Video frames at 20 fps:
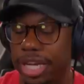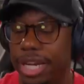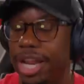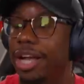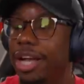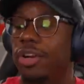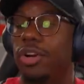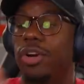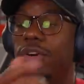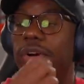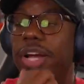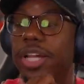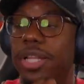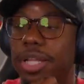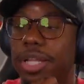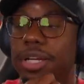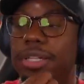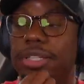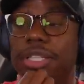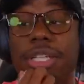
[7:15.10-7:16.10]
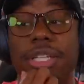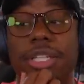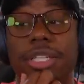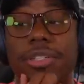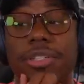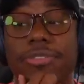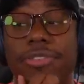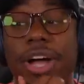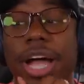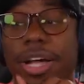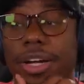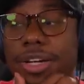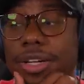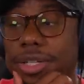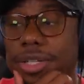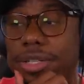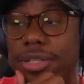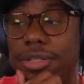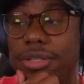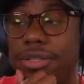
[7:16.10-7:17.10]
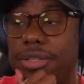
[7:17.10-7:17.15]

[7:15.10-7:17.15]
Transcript: And that girl right there, she is fire.